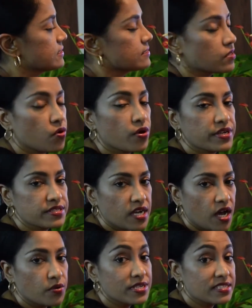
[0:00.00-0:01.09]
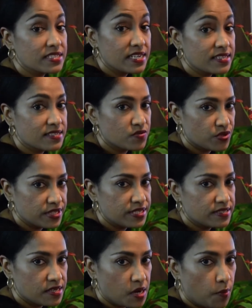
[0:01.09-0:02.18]
it's according to how the states release
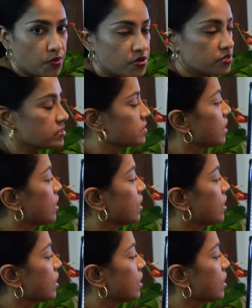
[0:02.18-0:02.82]
the numbers.